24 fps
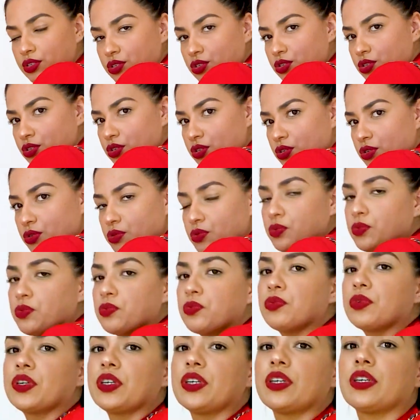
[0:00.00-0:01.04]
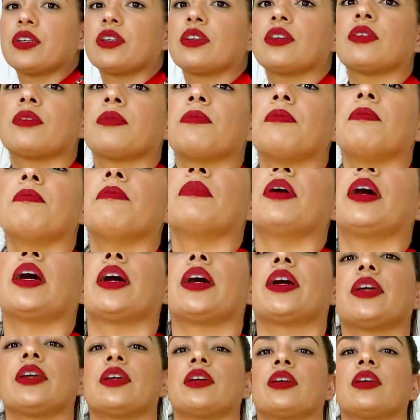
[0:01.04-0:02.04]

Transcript: to wear my